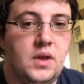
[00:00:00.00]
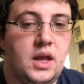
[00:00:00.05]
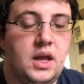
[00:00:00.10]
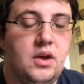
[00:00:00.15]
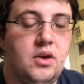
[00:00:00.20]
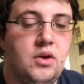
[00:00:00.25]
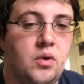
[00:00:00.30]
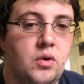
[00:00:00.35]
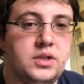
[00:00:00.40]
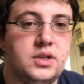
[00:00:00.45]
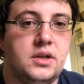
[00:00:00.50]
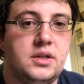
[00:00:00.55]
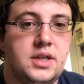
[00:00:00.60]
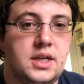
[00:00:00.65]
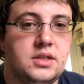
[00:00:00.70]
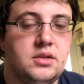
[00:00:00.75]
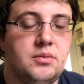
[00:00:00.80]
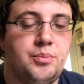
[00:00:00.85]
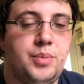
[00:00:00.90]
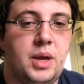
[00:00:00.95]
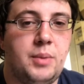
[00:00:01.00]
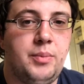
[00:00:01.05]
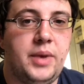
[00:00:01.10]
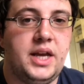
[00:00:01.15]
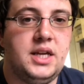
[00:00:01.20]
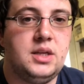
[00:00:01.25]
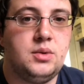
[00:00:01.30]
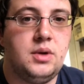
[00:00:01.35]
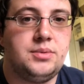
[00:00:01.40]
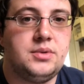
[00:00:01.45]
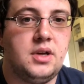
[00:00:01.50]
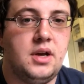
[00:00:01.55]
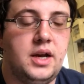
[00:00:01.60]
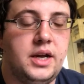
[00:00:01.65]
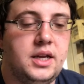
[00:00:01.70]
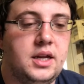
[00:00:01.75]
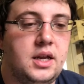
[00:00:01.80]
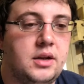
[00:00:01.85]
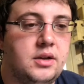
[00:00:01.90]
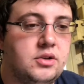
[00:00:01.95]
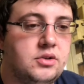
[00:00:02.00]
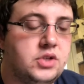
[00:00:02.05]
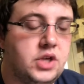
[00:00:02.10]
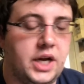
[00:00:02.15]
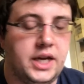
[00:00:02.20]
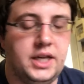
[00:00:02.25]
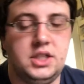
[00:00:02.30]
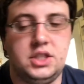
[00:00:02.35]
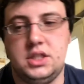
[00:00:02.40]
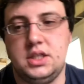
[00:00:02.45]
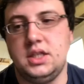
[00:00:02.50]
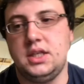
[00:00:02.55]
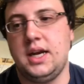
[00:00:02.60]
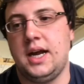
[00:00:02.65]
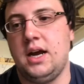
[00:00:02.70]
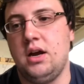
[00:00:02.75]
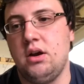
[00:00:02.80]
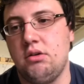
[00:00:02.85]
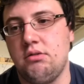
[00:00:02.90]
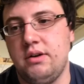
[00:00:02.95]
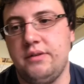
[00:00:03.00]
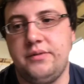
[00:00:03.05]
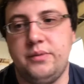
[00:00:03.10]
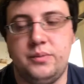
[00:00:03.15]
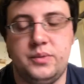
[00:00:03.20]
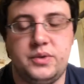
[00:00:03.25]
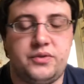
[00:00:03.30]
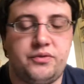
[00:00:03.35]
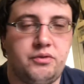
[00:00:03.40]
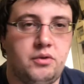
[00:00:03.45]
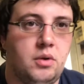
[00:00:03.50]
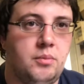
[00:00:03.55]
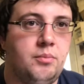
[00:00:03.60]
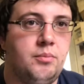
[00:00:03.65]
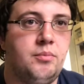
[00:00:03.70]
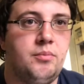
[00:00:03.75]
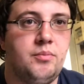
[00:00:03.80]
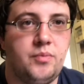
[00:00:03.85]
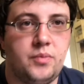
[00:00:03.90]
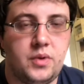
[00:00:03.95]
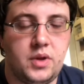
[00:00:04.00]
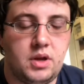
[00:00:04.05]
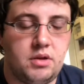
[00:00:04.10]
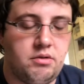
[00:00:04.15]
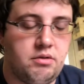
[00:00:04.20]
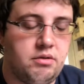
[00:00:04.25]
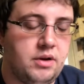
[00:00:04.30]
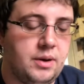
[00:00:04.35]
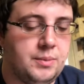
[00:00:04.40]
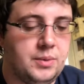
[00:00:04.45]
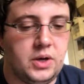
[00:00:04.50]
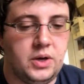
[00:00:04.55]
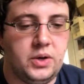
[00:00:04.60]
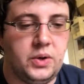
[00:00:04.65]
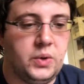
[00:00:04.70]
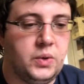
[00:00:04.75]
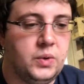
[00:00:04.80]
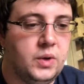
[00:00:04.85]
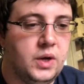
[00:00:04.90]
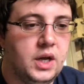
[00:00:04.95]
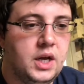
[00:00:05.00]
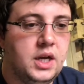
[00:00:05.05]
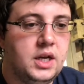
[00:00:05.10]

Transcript: it also says on Bitmain's website, changes in algorithms from crypto,